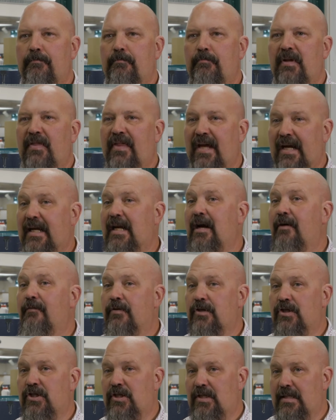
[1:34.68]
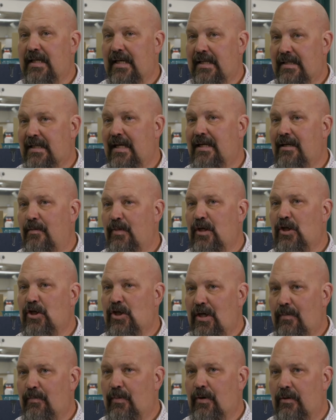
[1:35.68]
But that coverage does tend to be
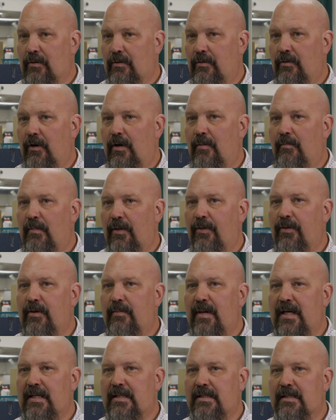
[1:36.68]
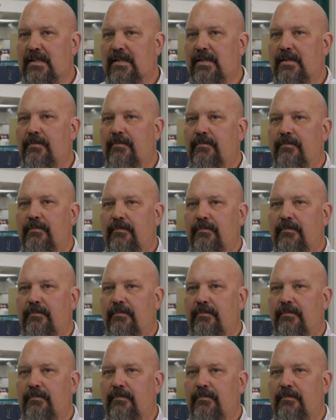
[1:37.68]
cheaper on a monthly basis.